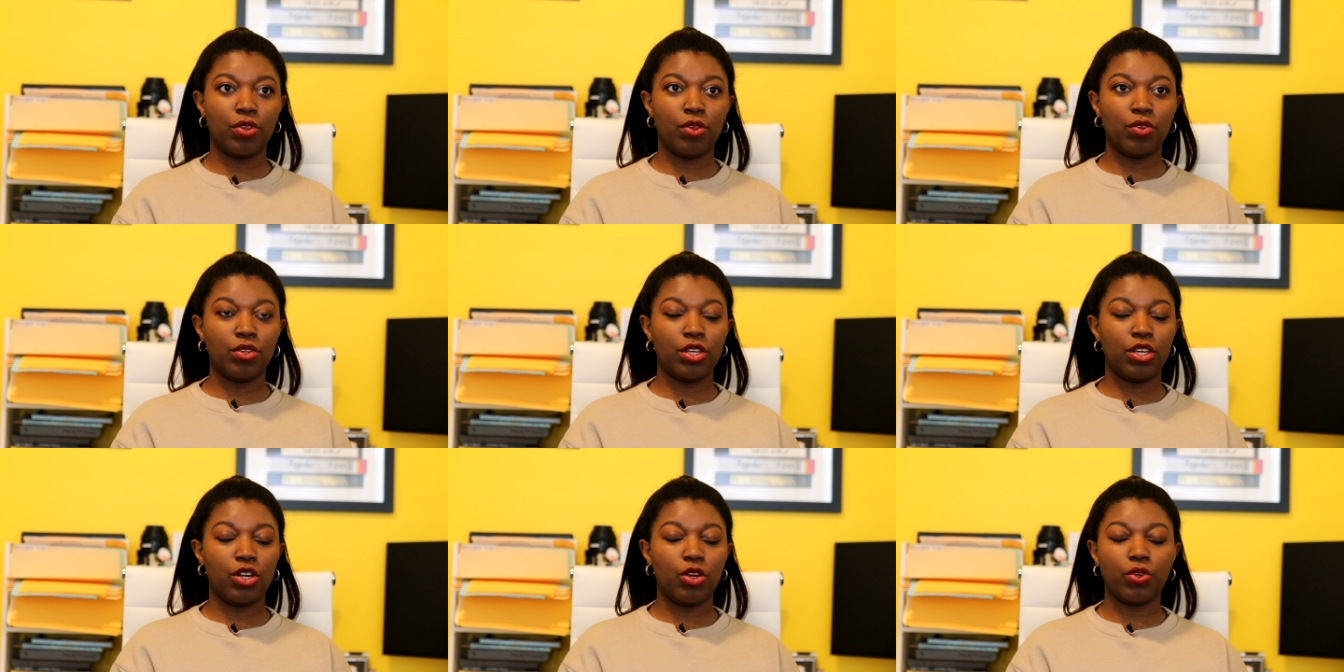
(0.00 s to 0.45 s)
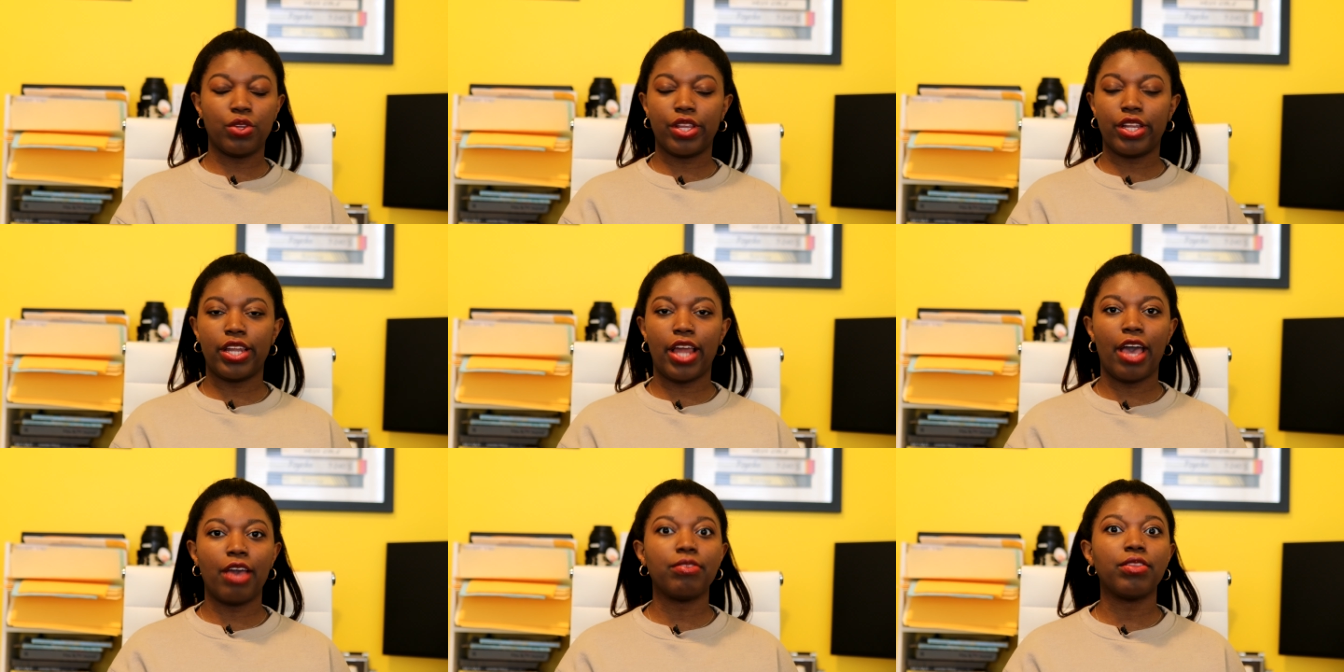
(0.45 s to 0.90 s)
the
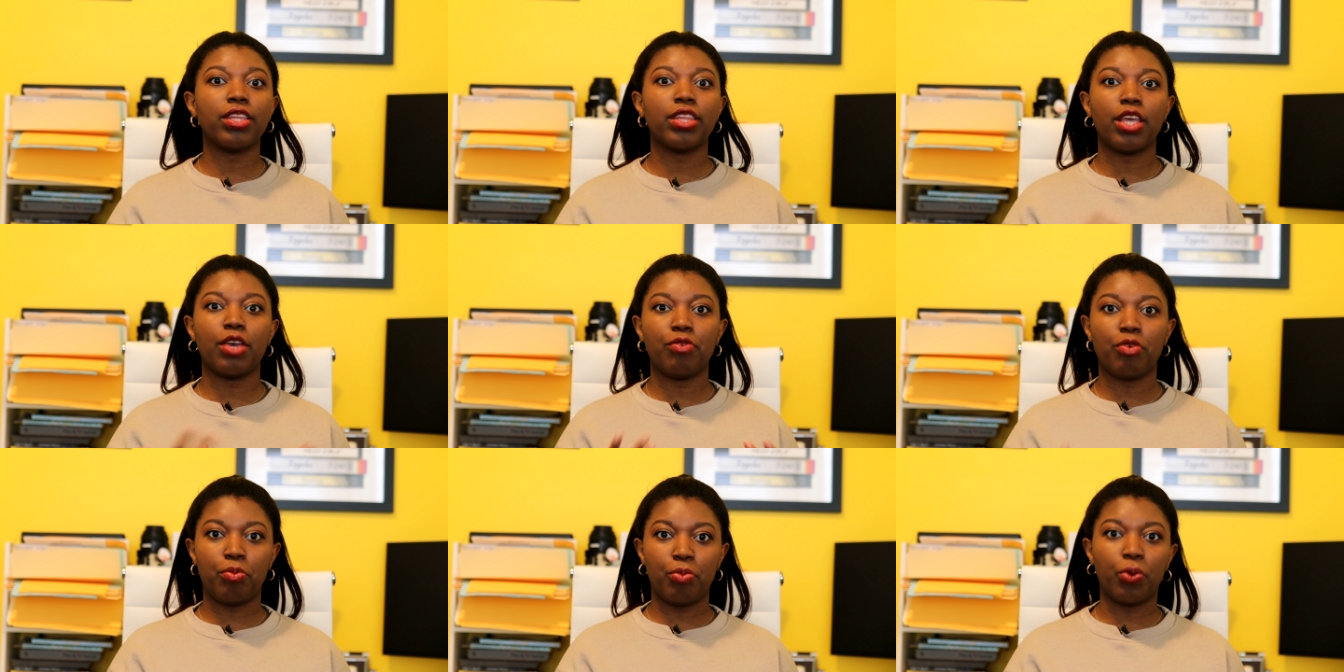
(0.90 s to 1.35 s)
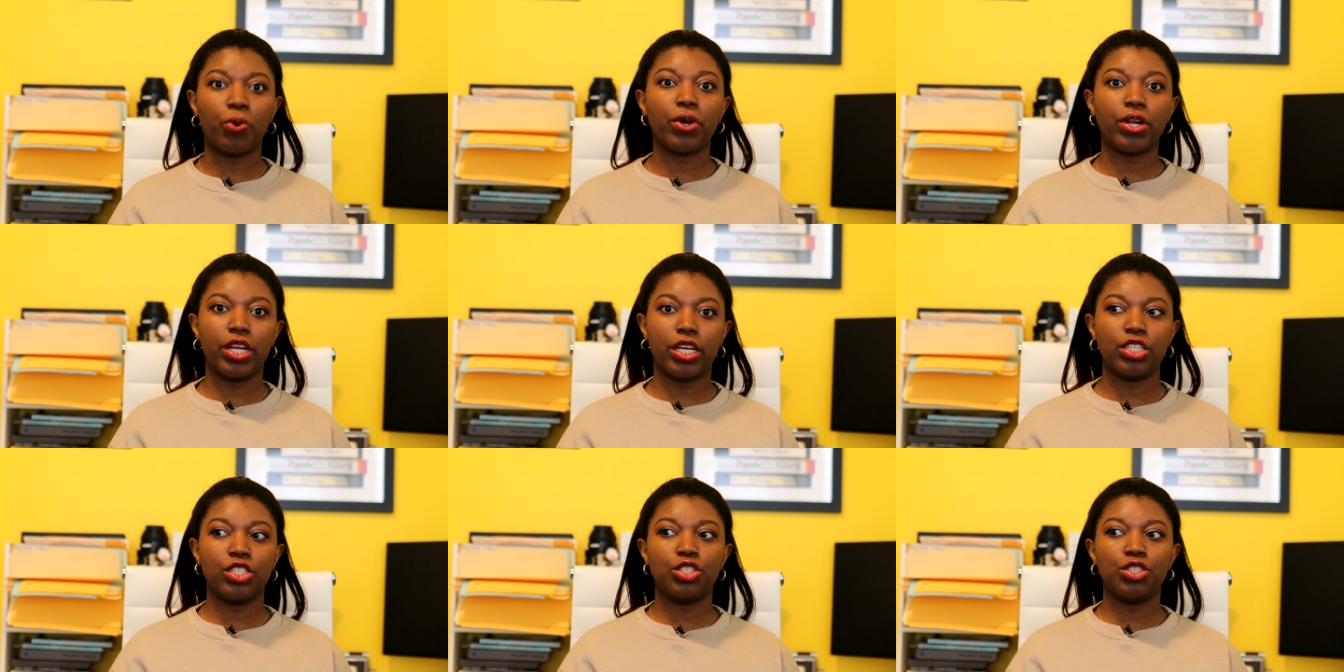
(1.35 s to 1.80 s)
life that they were
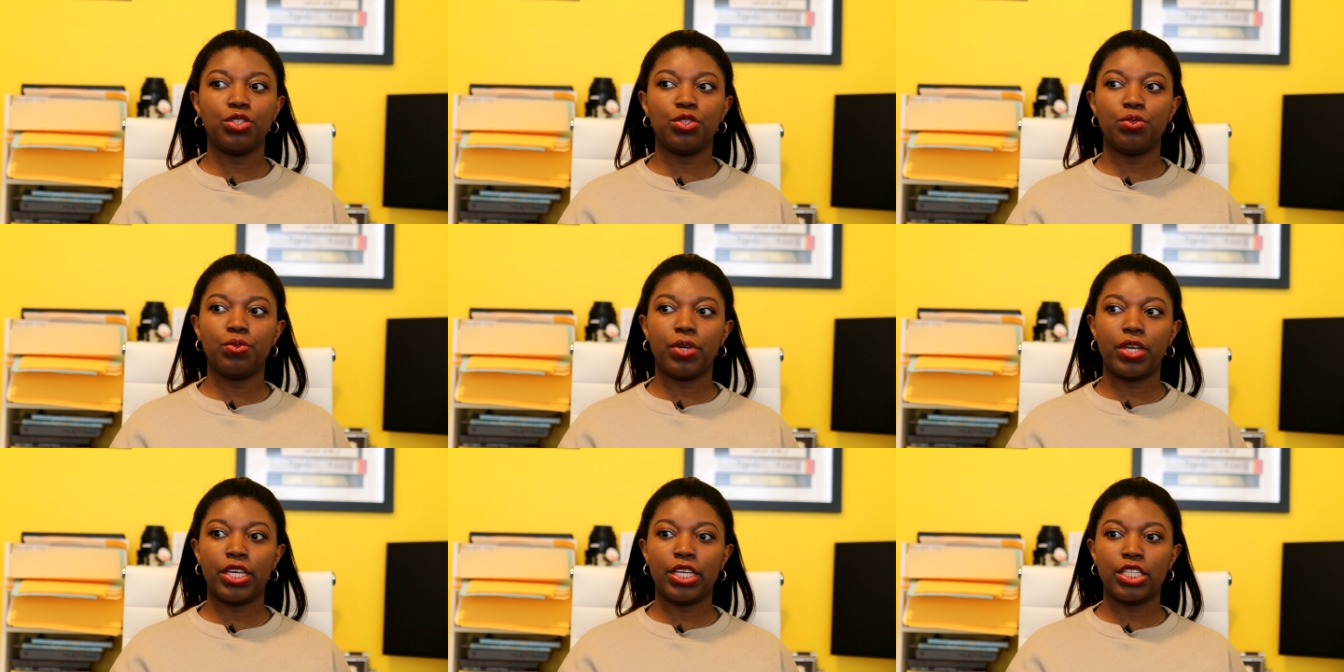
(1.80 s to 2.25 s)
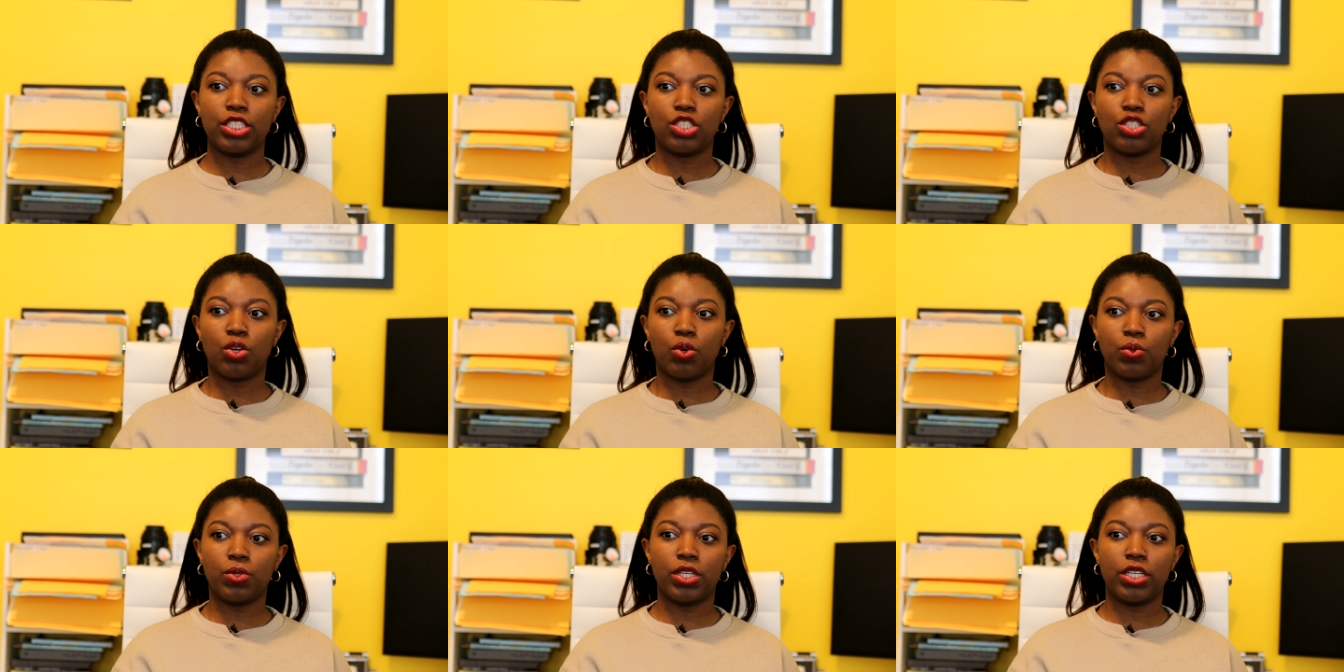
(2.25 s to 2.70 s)
born into is
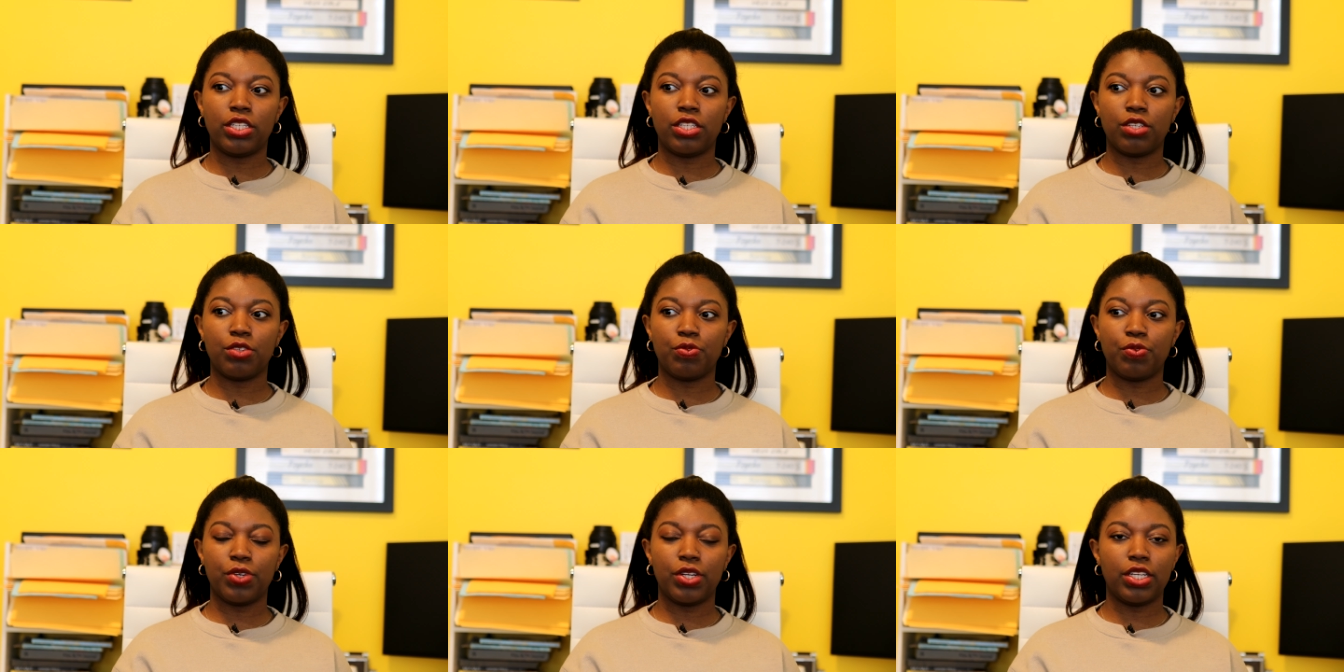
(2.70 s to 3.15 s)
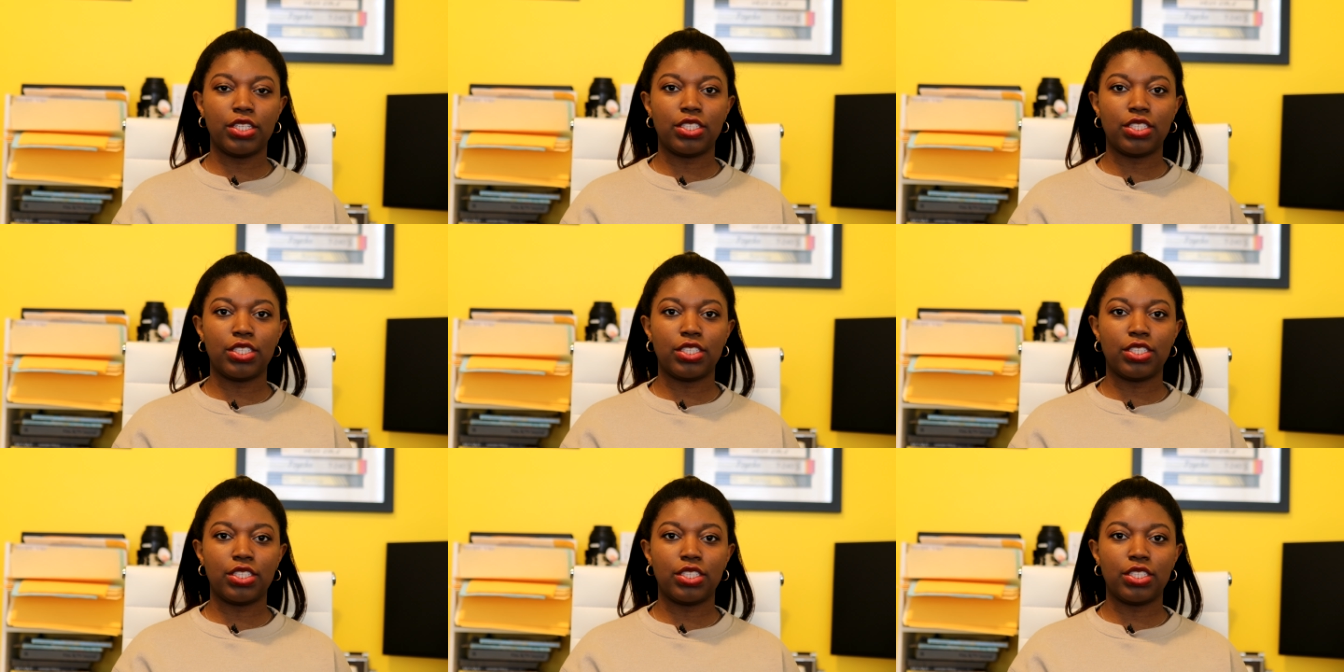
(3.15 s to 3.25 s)
totally different,